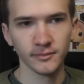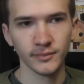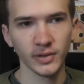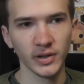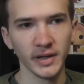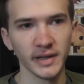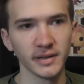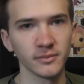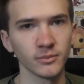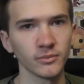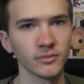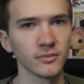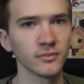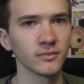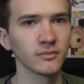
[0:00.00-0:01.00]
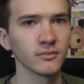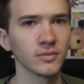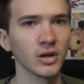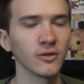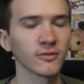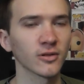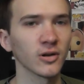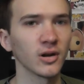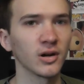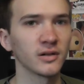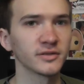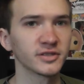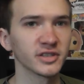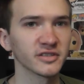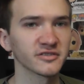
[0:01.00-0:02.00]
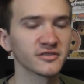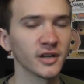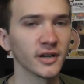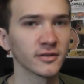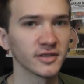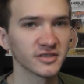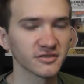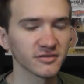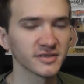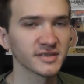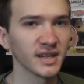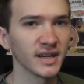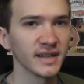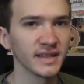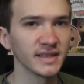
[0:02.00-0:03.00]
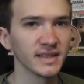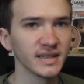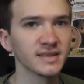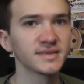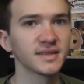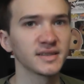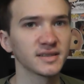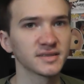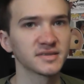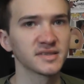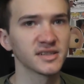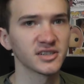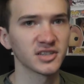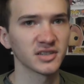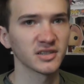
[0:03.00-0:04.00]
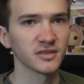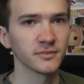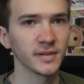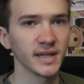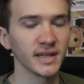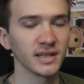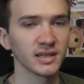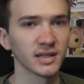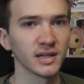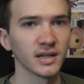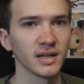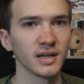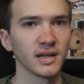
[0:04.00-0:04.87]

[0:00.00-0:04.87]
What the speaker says: but overall, just know this was not an easy decision to make.